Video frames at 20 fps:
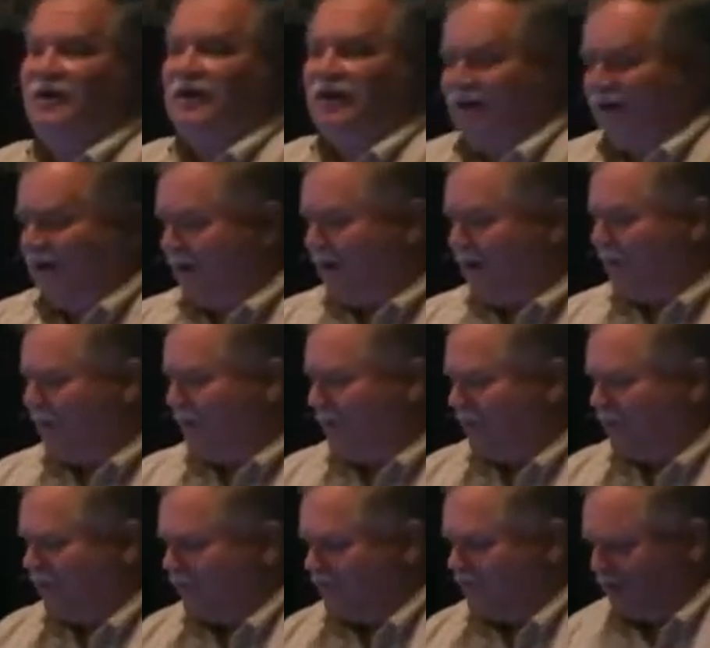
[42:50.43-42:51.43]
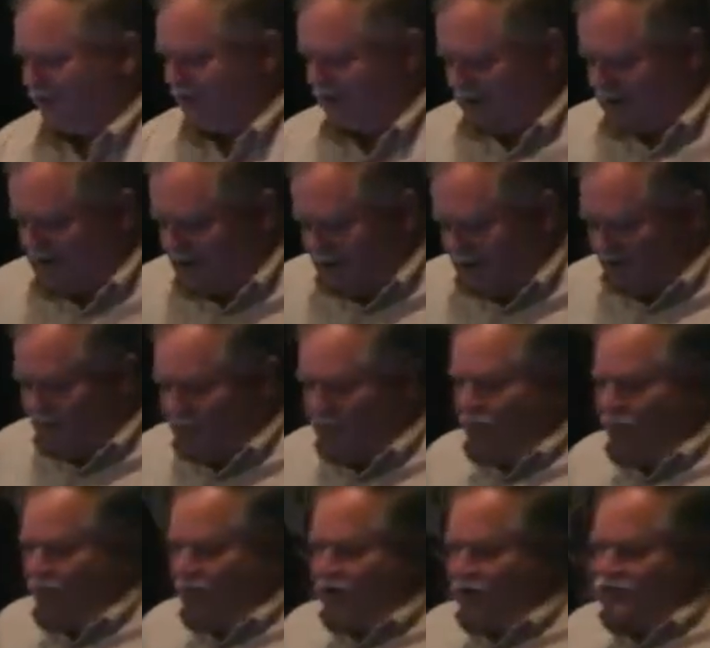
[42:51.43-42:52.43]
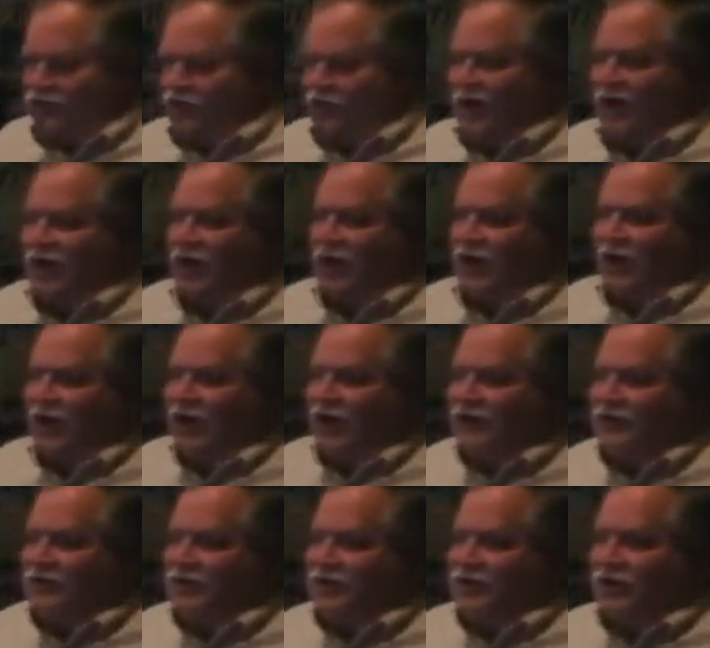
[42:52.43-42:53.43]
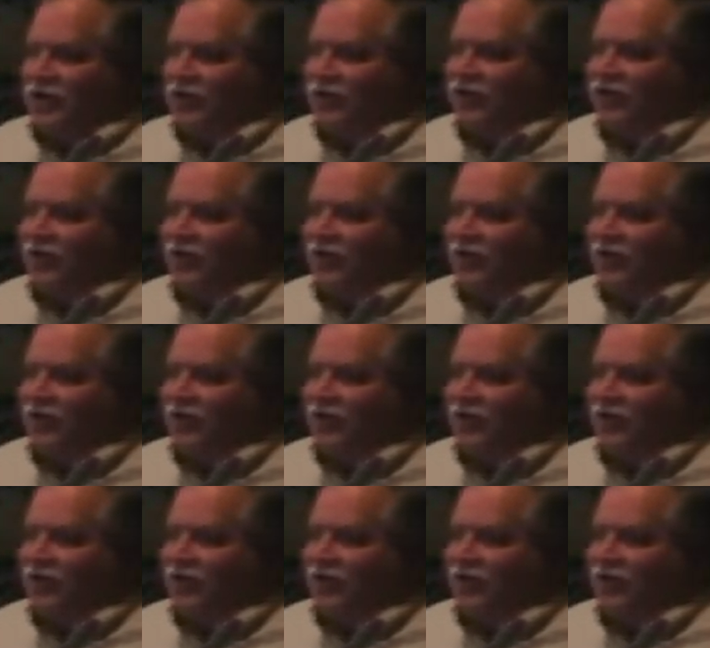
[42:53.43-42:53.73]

I can remember when the Lord brought Jackie and I together,